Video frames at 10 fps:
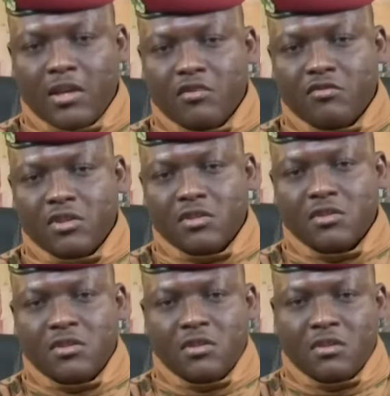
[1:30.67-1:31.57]
and their
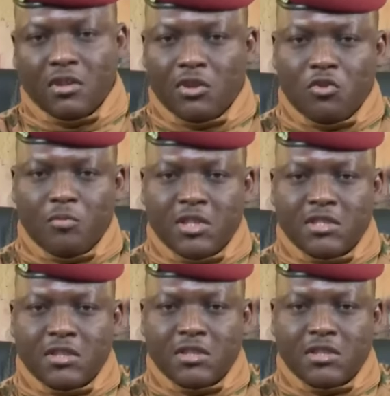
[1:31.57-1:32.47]
allies
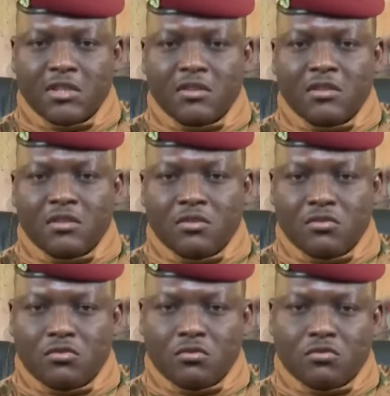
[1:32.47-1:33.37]
to sell weapons
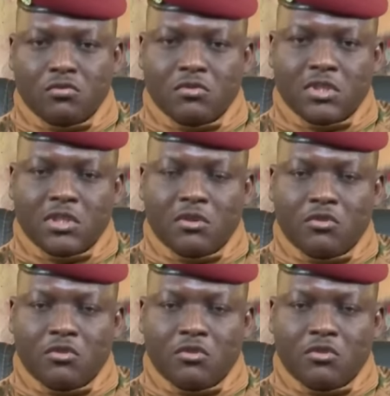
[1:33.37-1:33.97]
to his country,